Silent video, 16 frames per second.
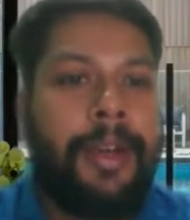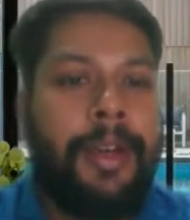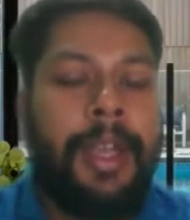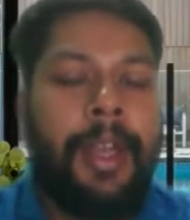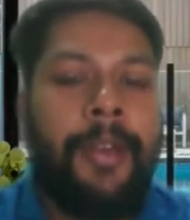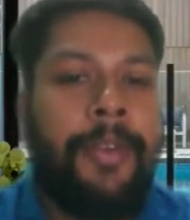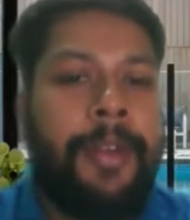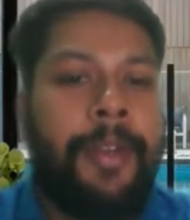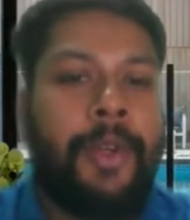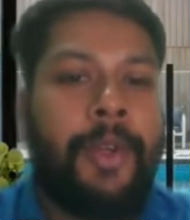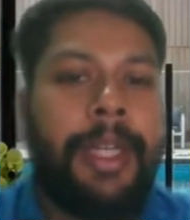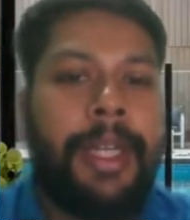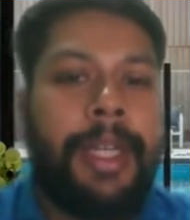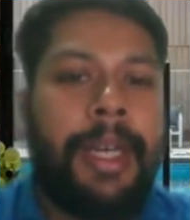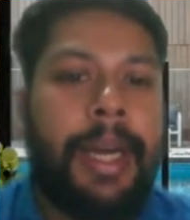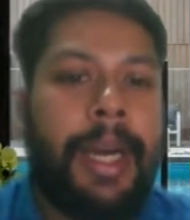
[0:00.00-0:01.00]
if we don't
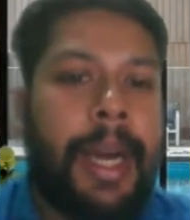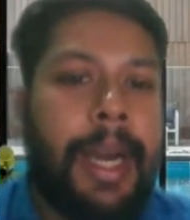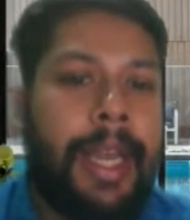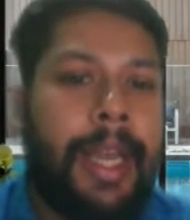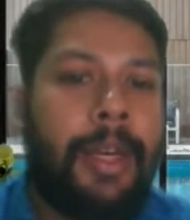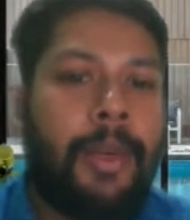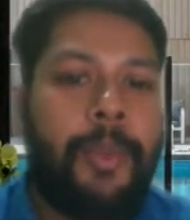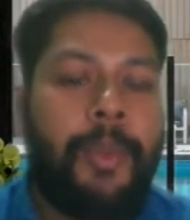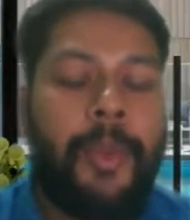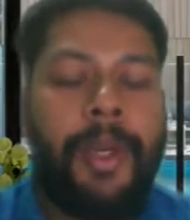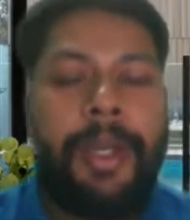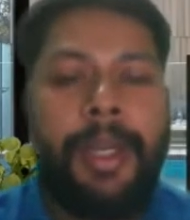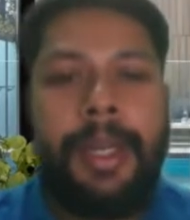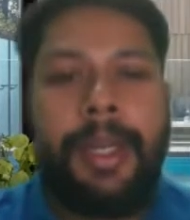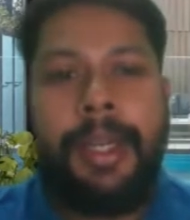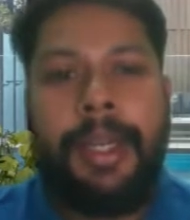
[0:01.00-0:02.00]
need a higher output,
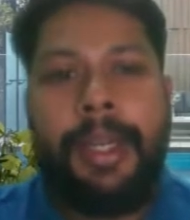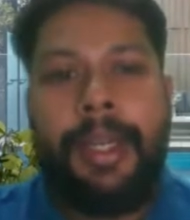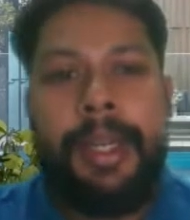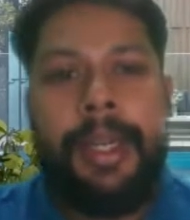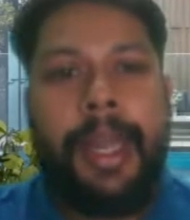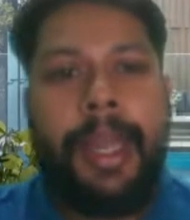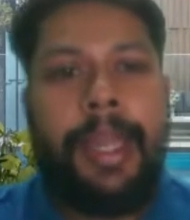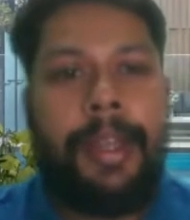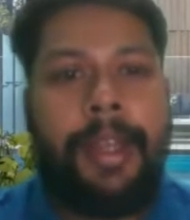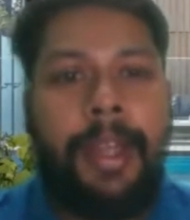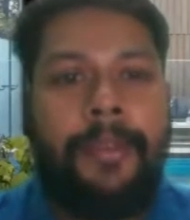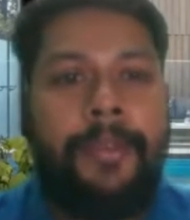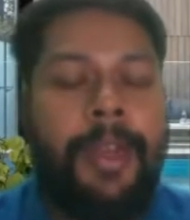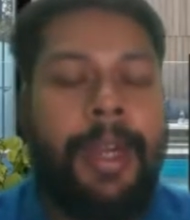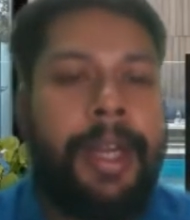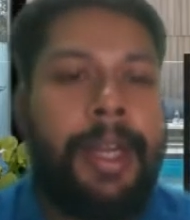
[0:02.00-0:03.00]
like
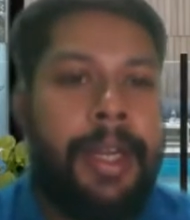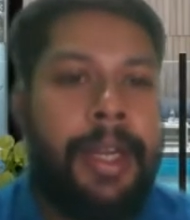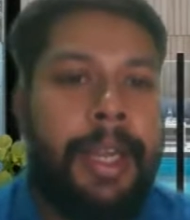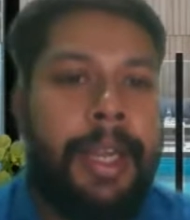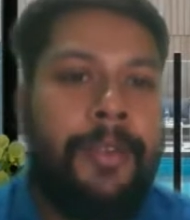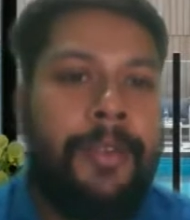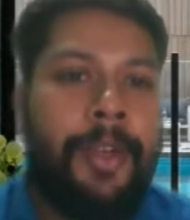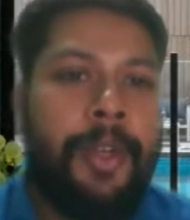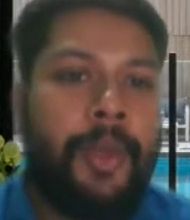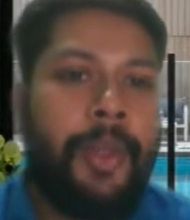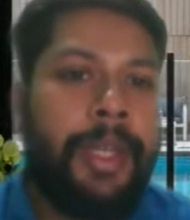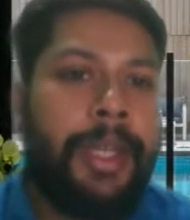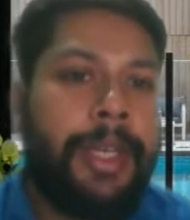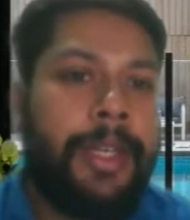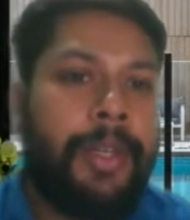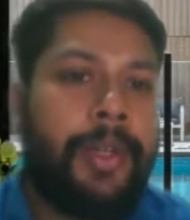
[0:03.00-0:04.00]
if we
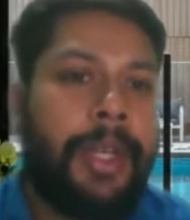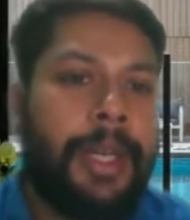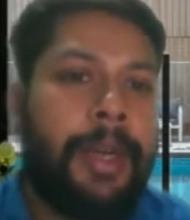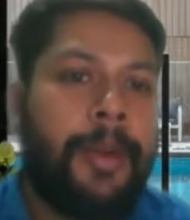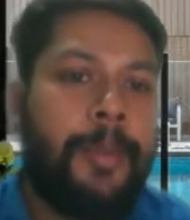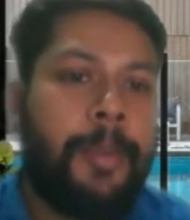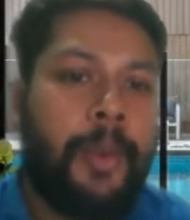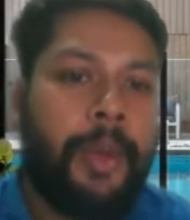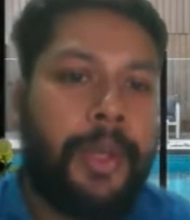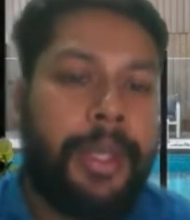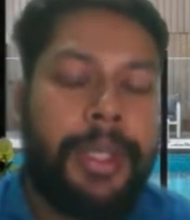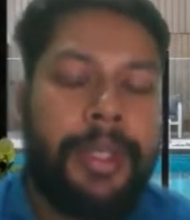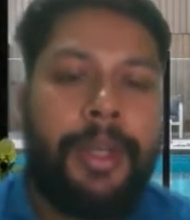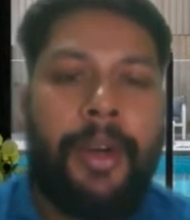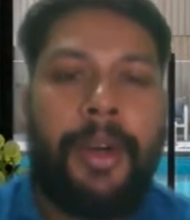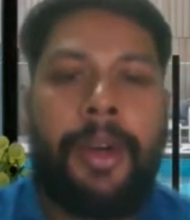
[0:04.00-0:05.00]
don't need to run a
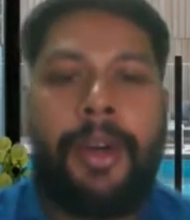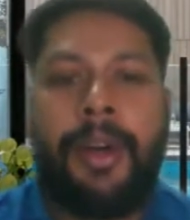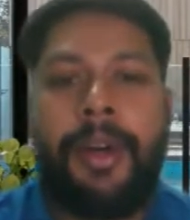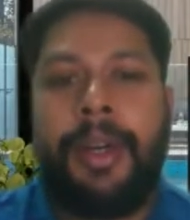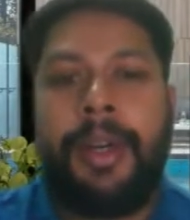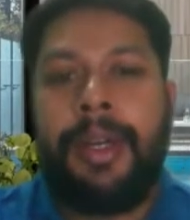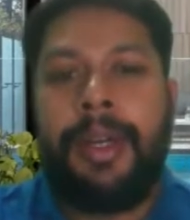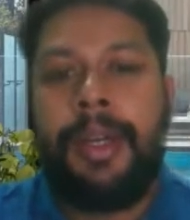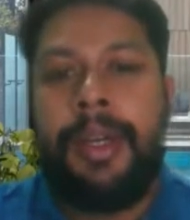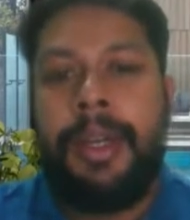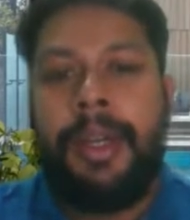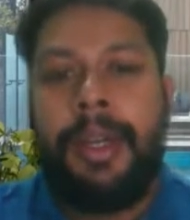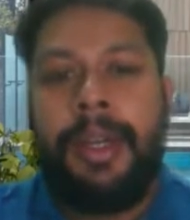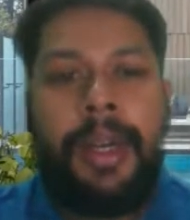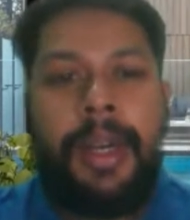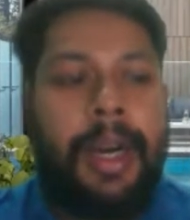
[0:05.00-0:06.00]
motor or
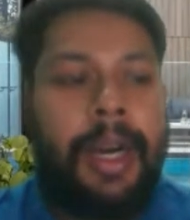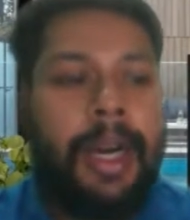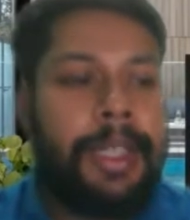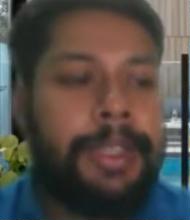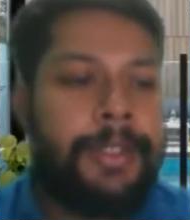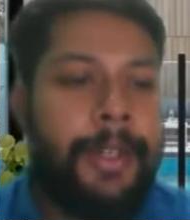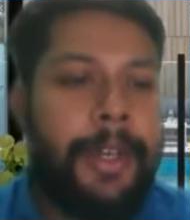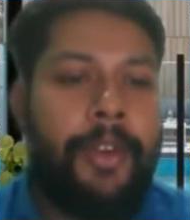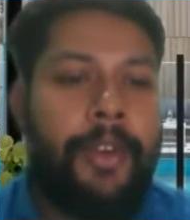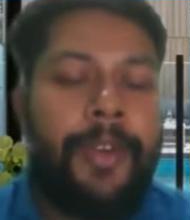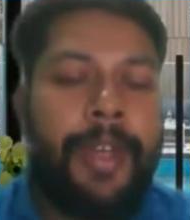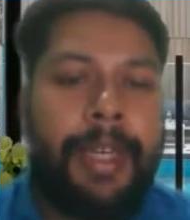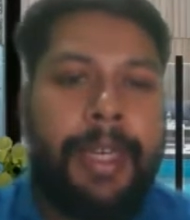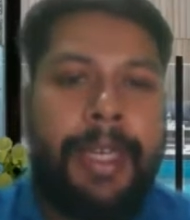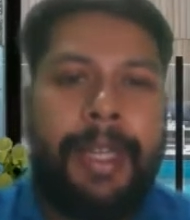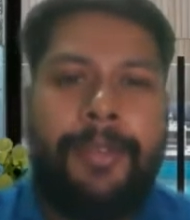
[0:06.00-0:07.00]
a string of
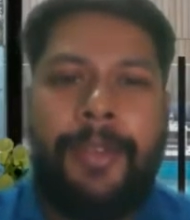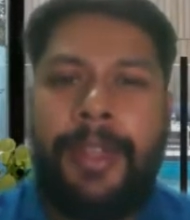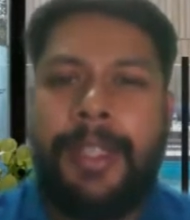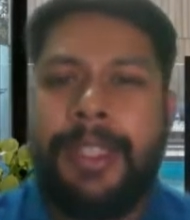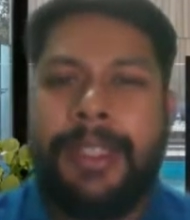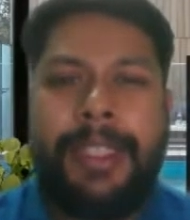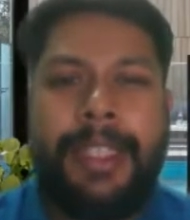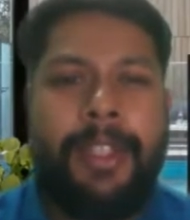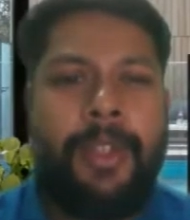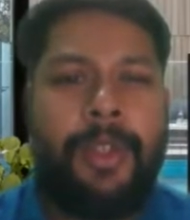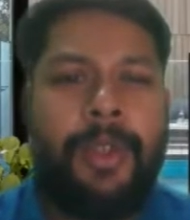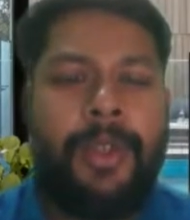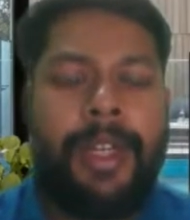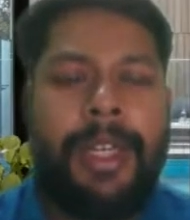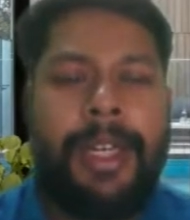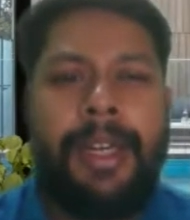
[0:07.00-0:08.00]
LED, if we just need to
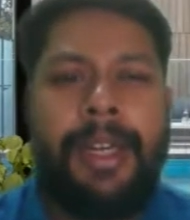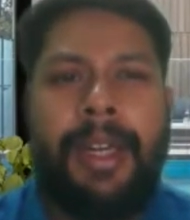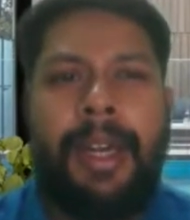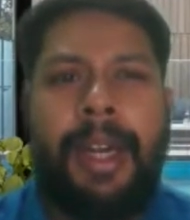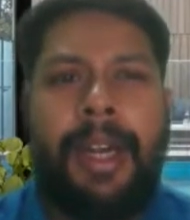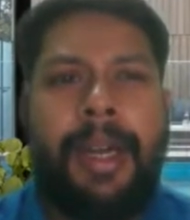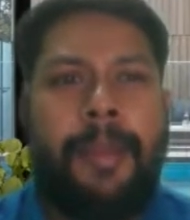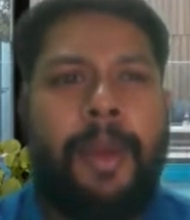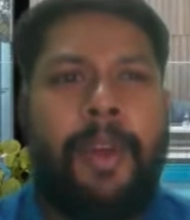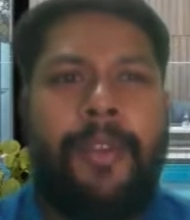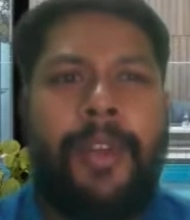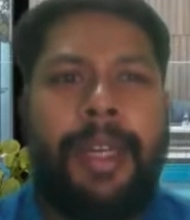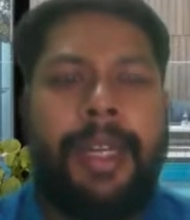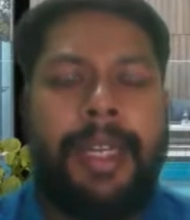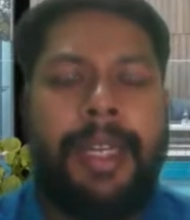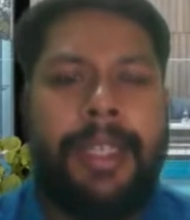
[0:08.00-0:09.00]
run a couple of
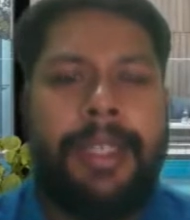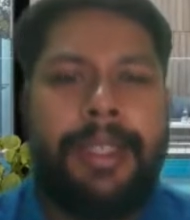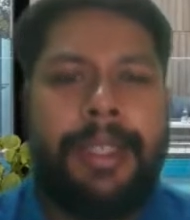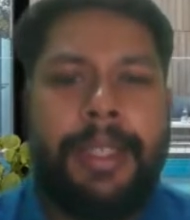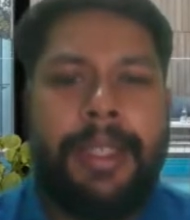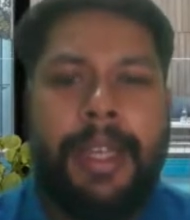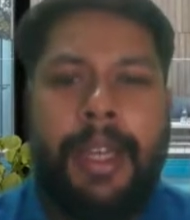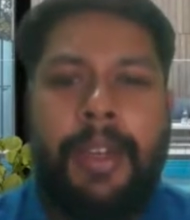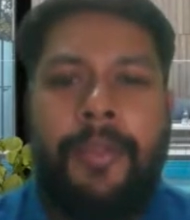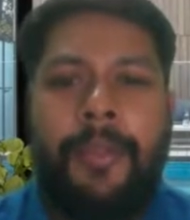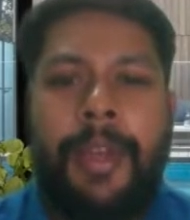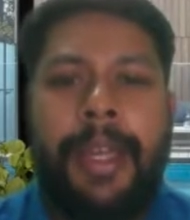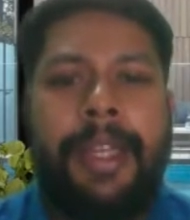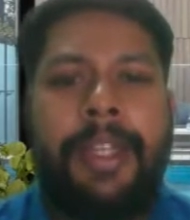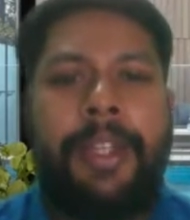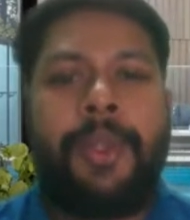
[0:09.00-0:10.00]
LEDs, we
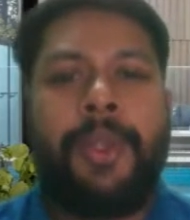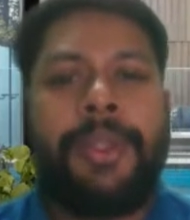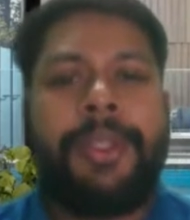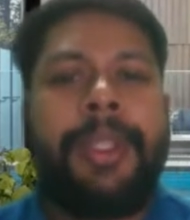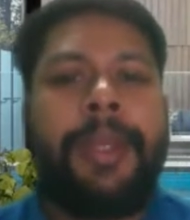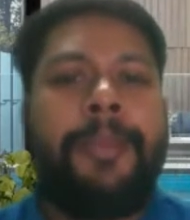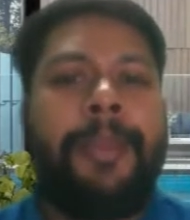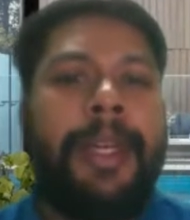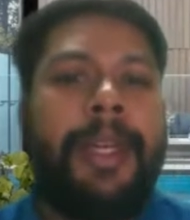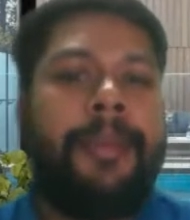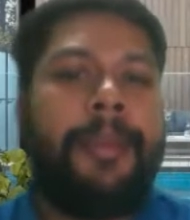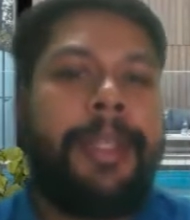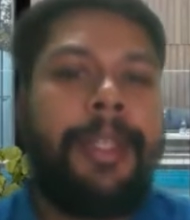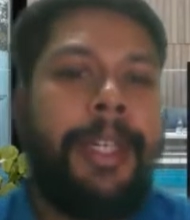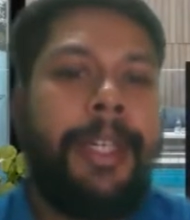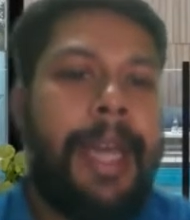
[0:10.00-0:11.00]
can use the pin
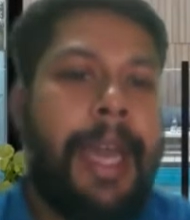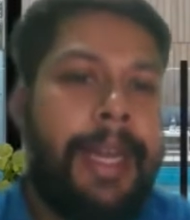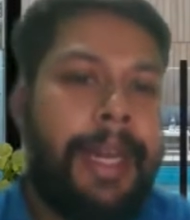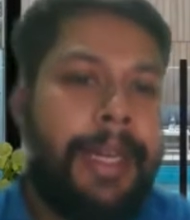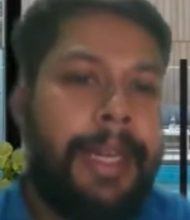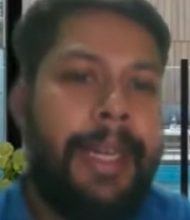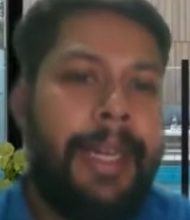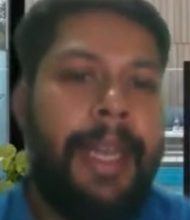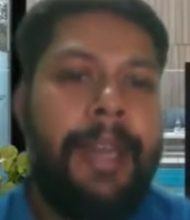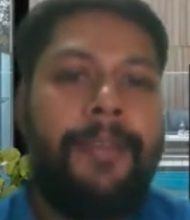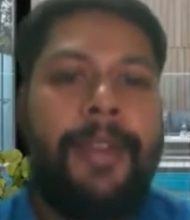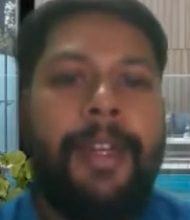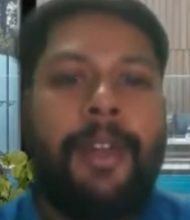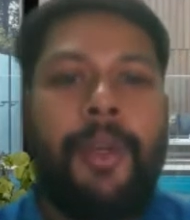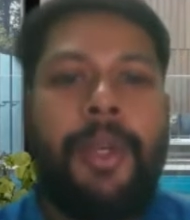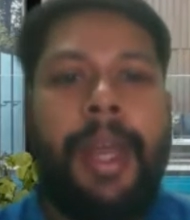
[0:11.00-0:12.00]
number 3 directly, and
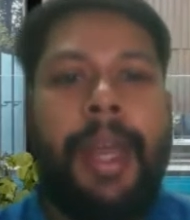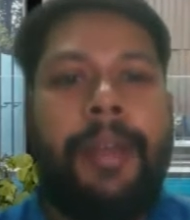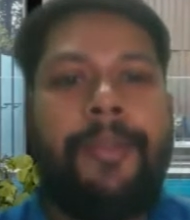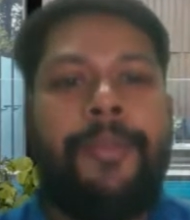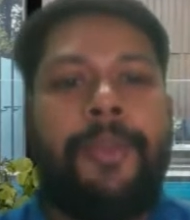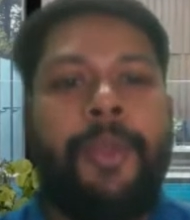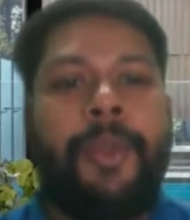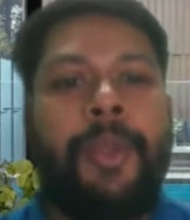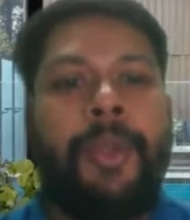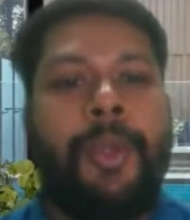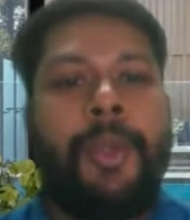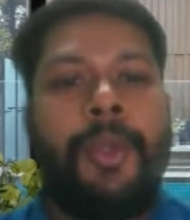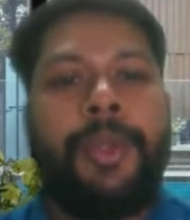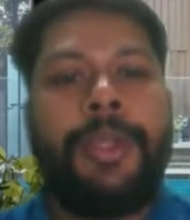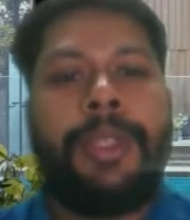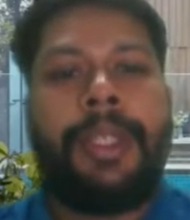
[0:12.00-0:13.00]
we don't have to
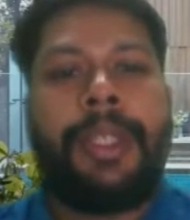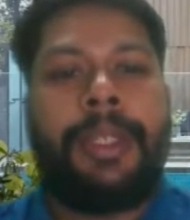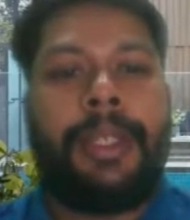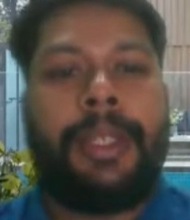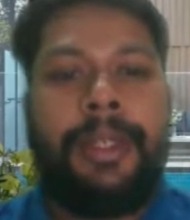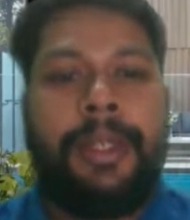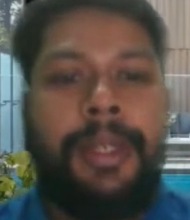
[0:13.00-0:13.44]
use a